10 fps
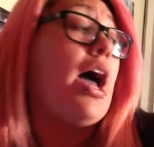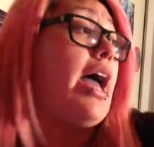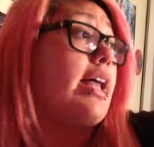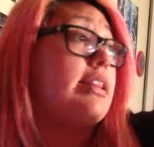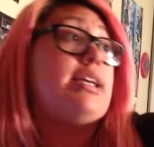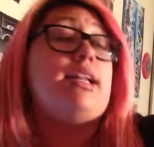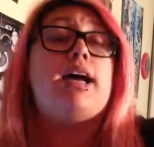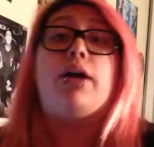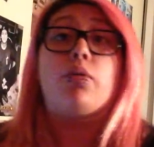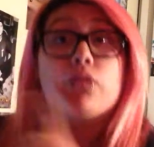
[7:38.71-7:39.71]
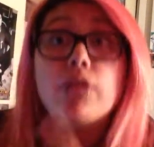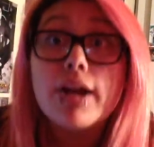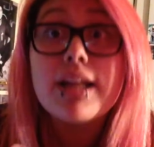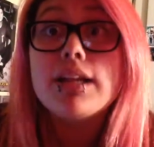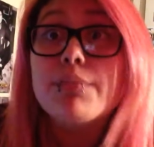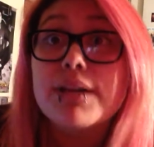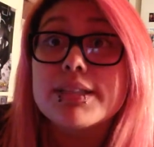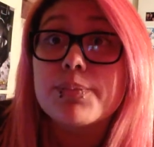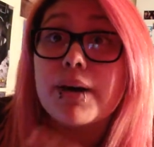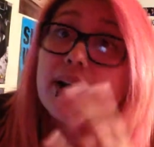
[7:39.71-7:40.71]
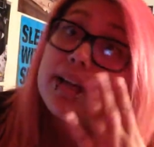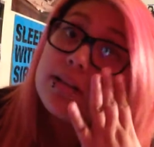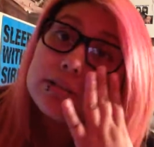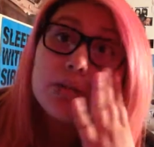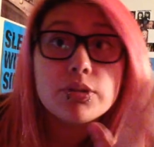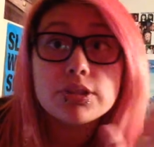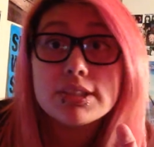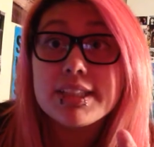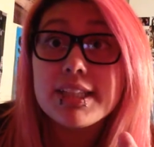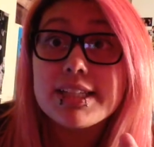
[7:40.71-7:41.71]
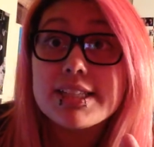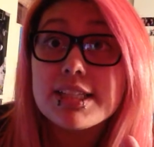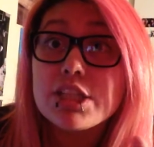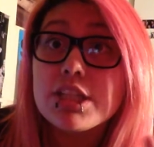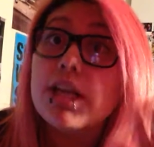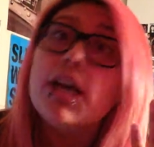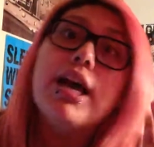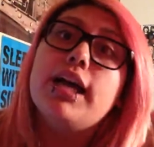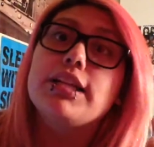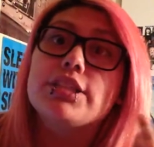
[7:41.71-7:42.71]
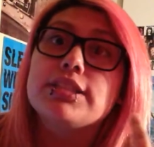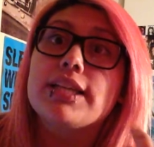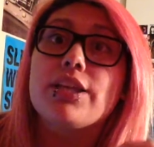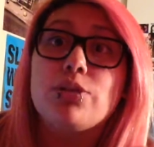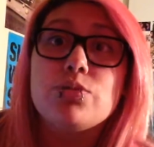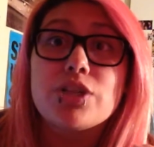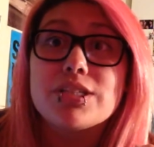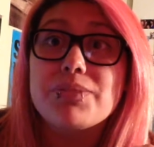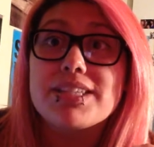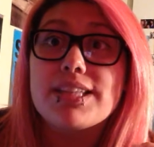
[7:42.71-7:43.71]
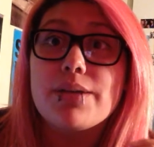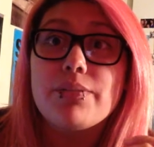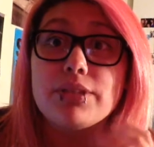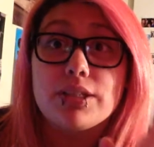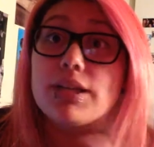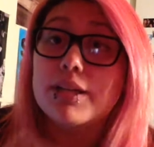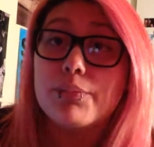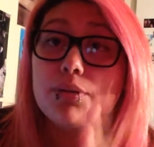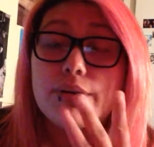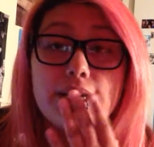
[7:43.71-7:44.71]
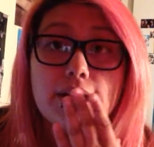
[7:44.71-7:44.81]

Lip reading: And then I ran in Best Buy, and I was like, where's the CD section? And she's like, you just missed them, the employee.